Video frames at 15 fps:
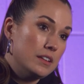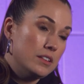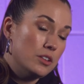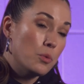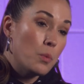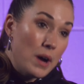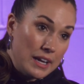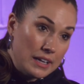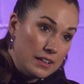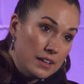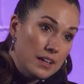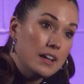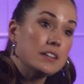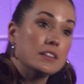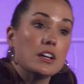The one.
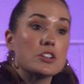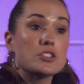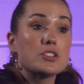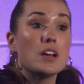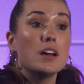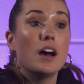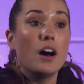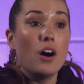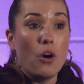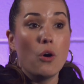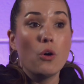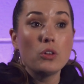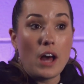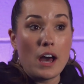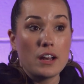There's a
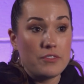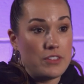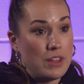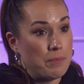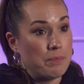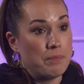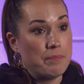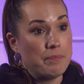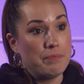whole lot of them.